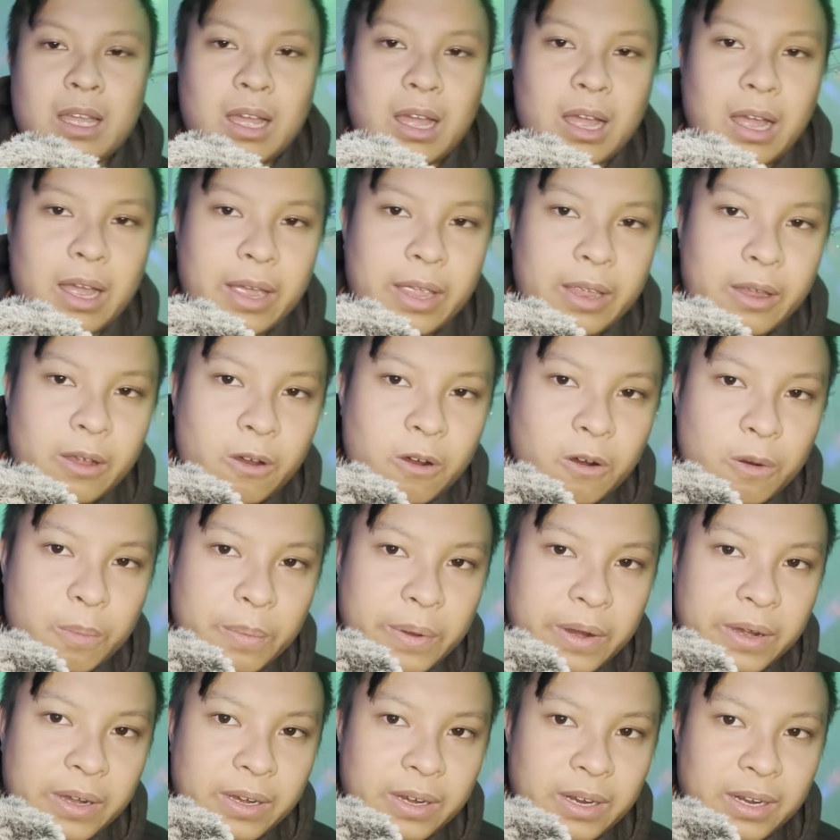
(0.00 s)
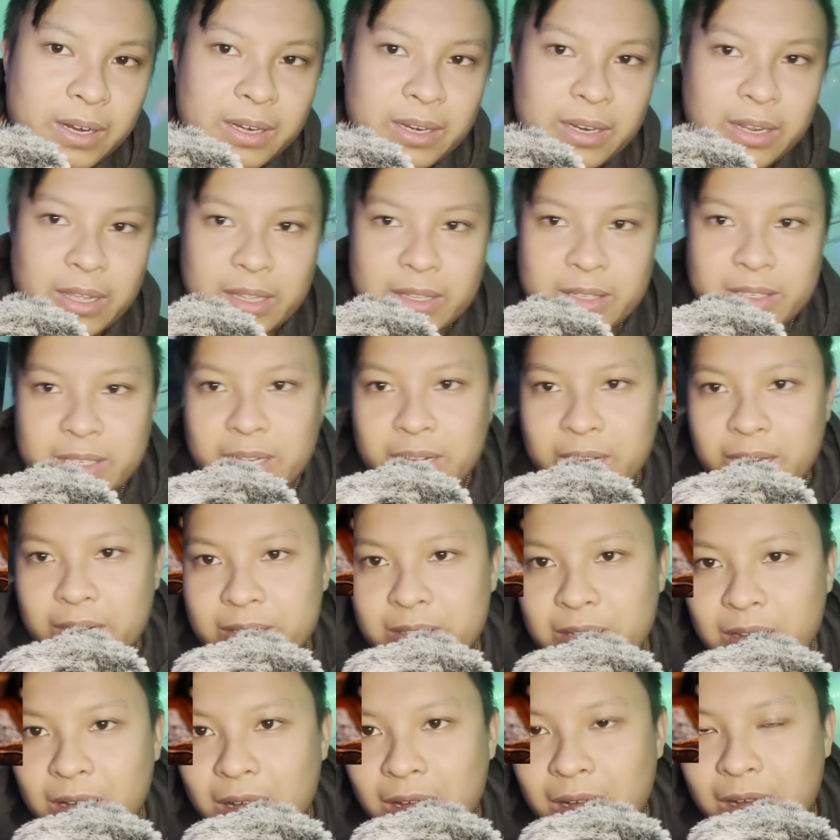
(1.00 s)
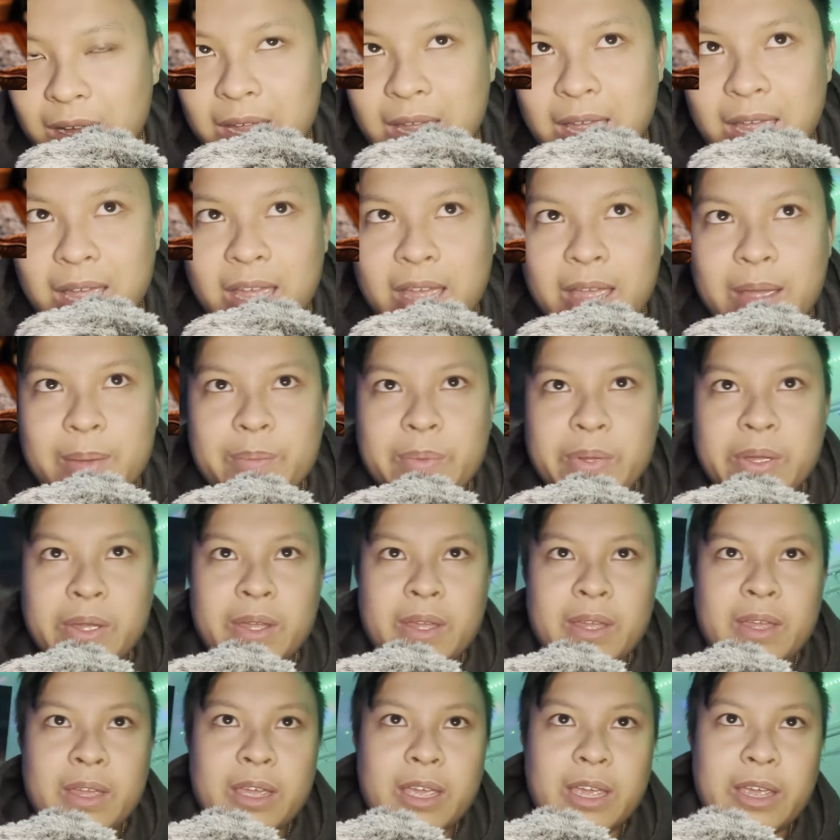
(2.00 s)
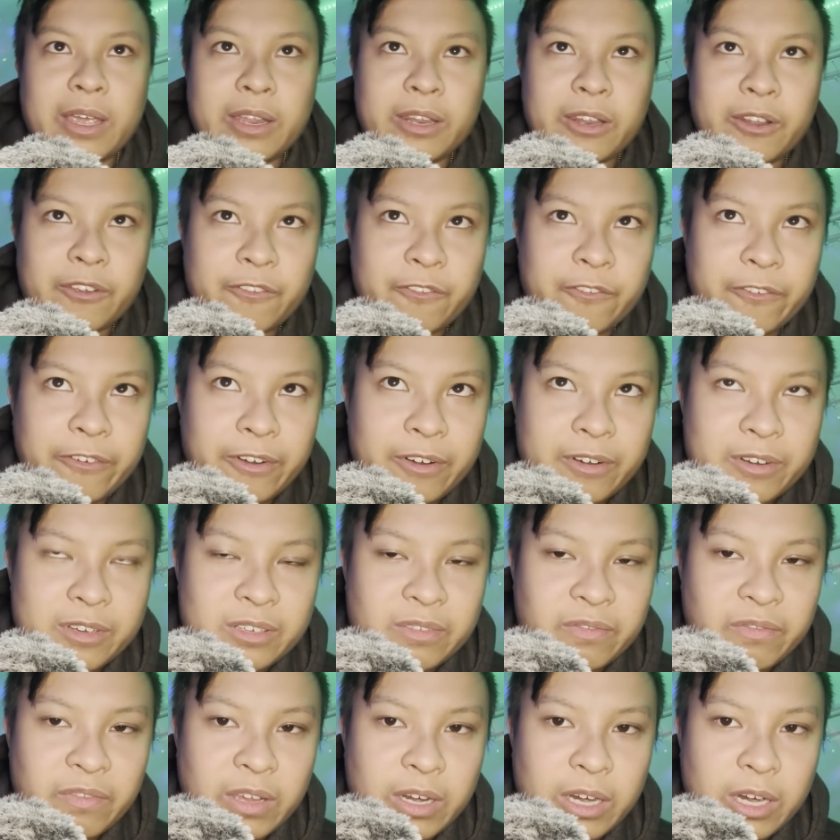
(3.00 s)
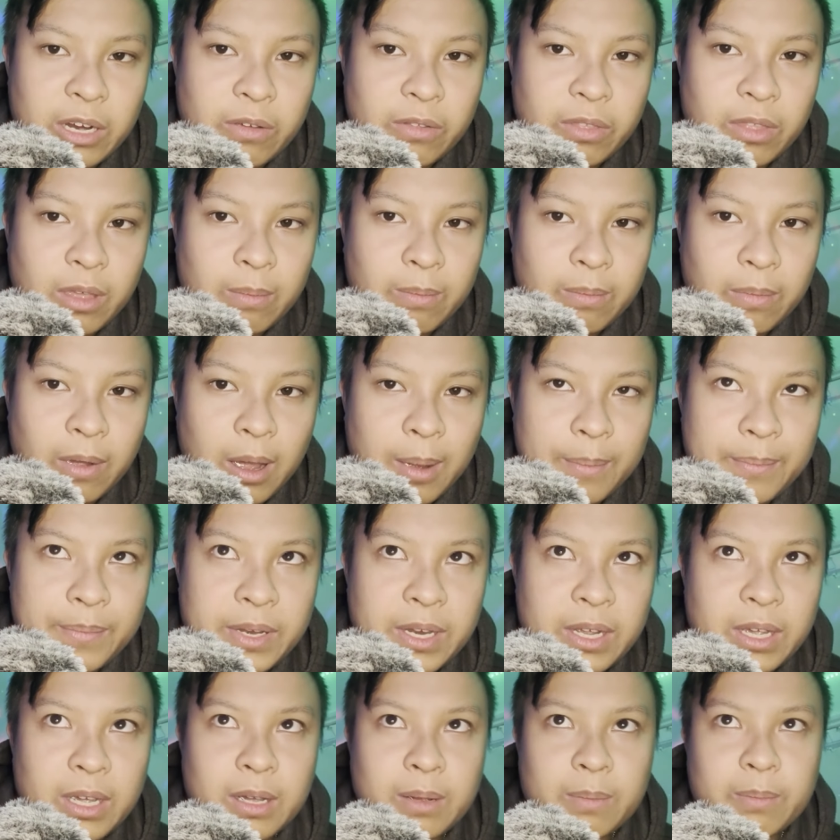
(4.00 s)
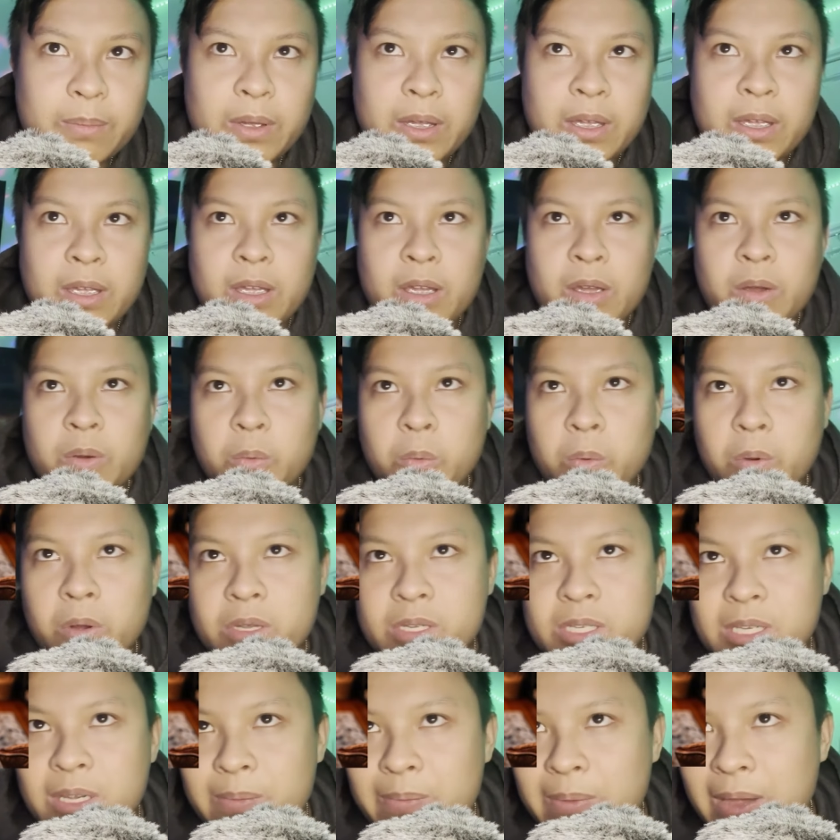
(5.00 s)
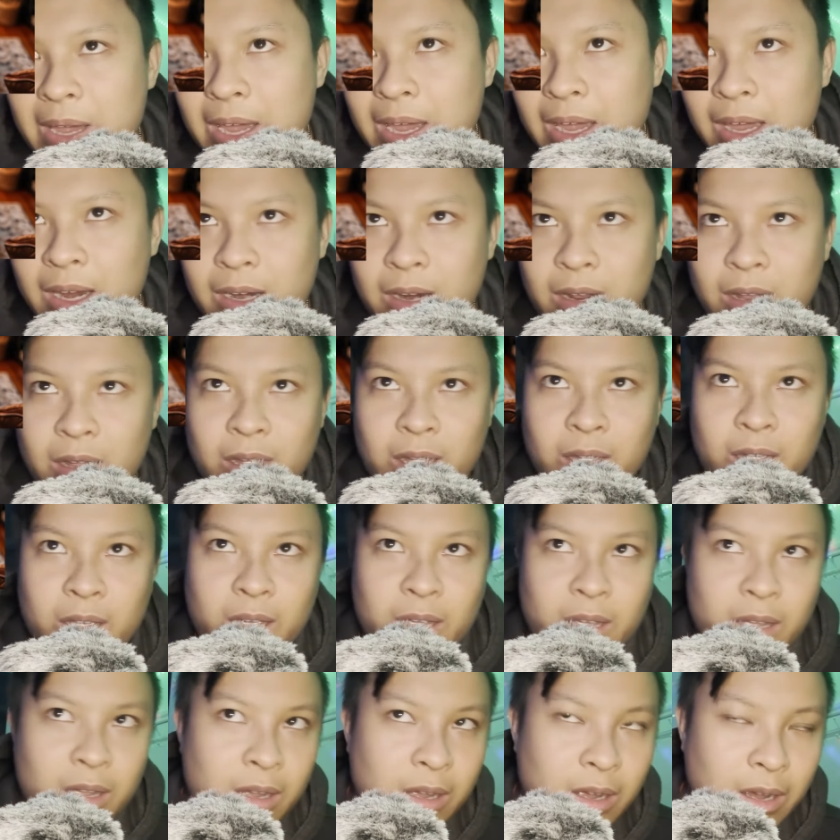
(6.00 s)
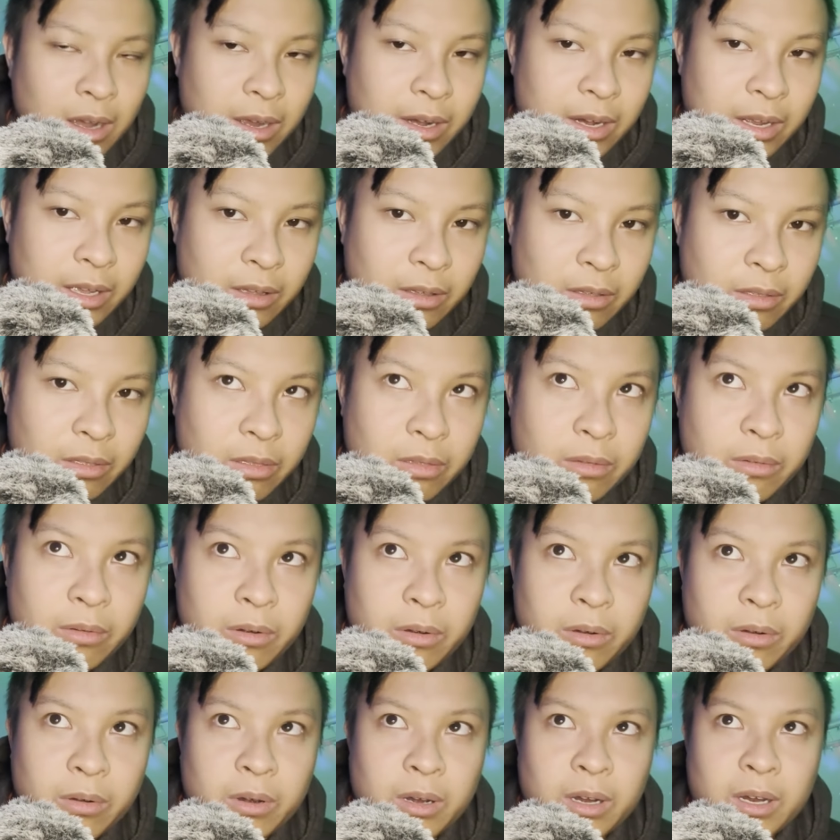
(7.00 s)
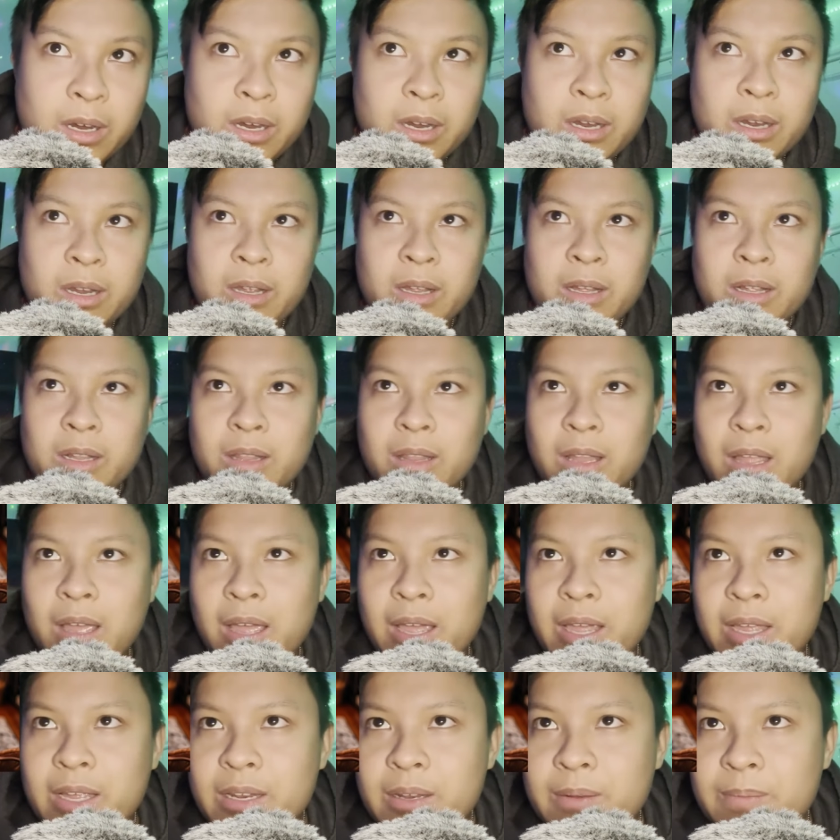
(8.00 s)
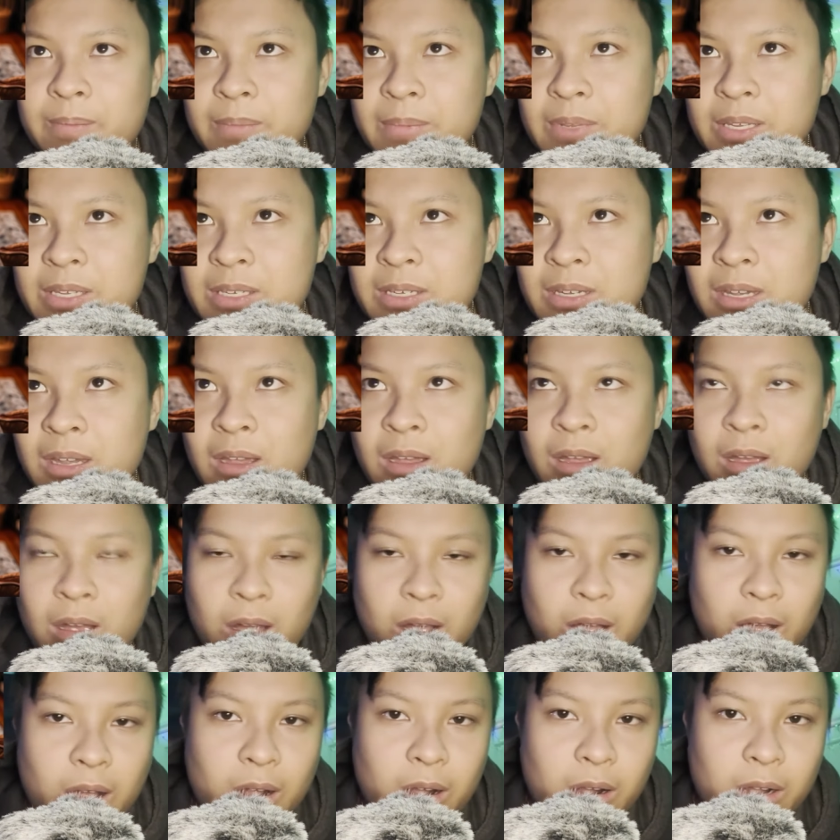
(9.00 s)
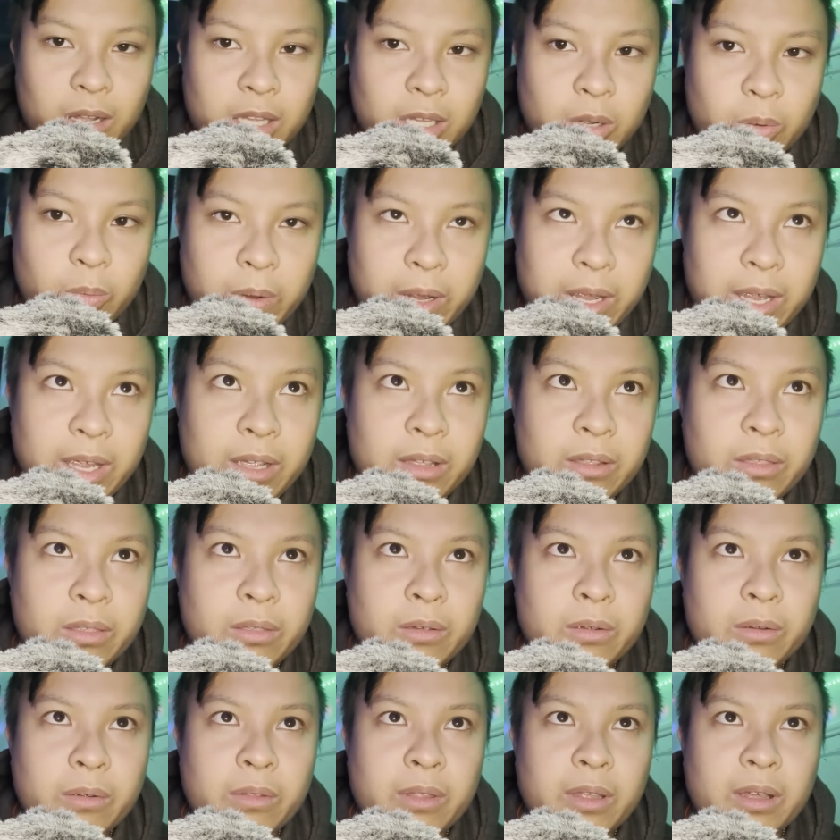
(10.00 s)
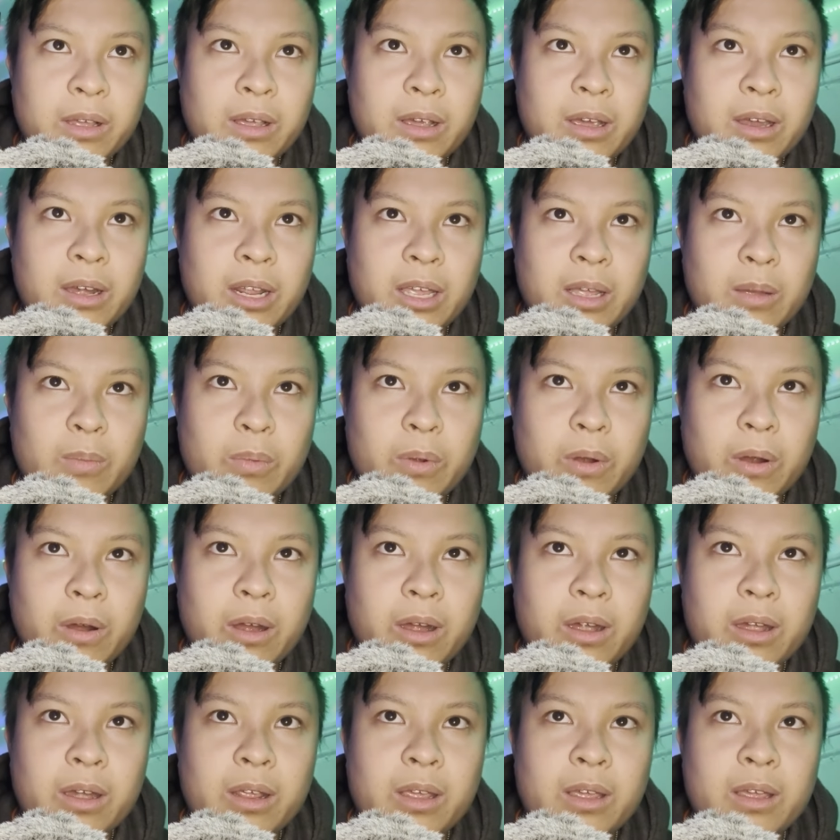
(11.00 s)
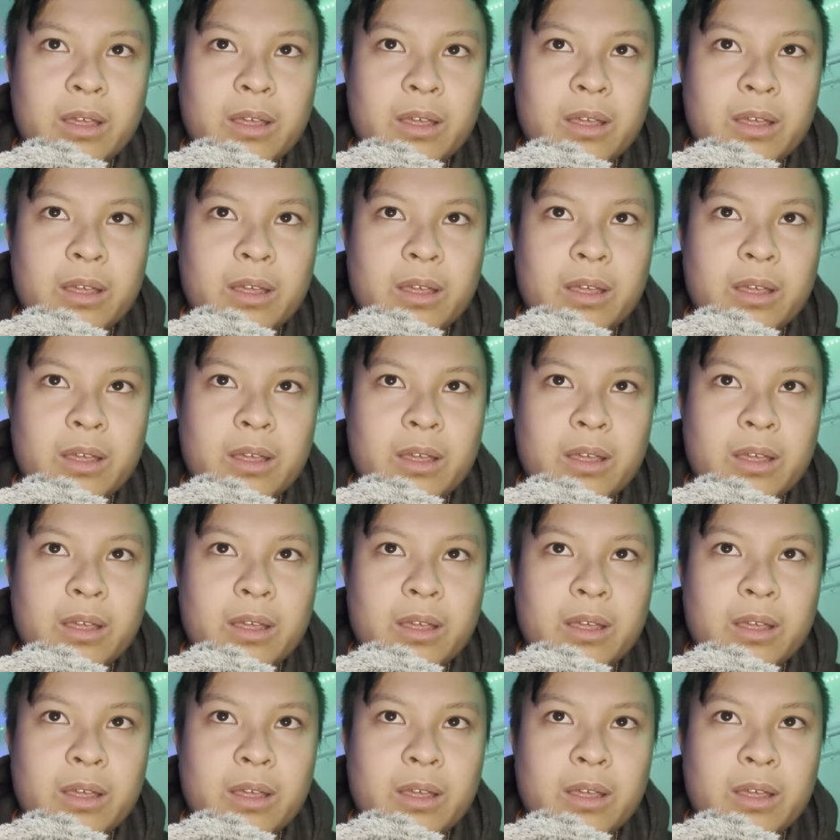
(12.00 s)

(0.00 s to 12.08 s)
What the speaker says: I opened the TikTok app, and the first video that popped up was a man cutting through limes all the way through the cutting board.